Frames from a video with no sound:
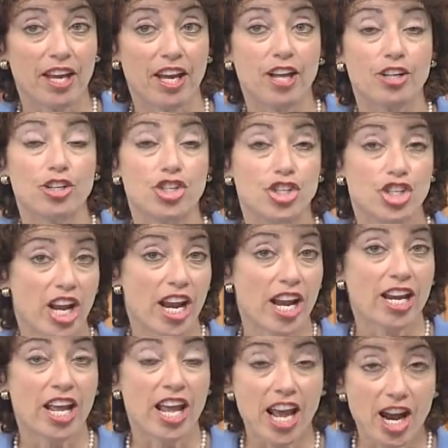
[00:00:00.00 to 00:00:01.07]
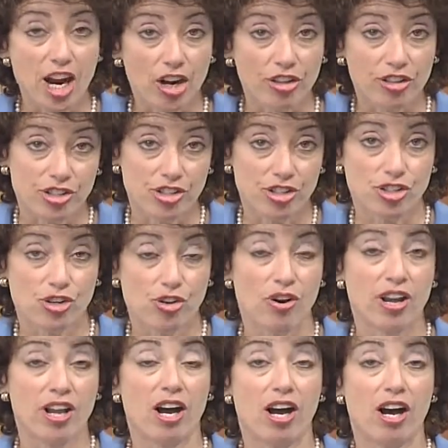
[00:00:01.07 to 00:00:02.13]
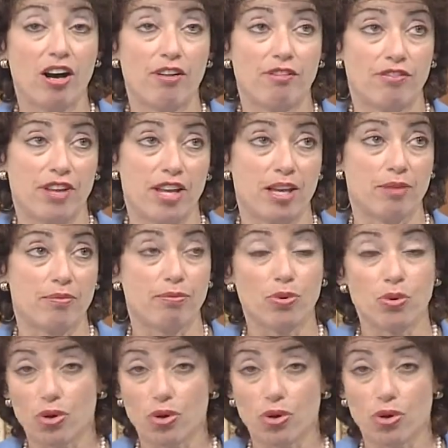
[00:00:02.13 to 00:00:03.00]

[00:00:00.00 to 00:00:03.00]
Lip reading: Jane Eyre, the story of a poor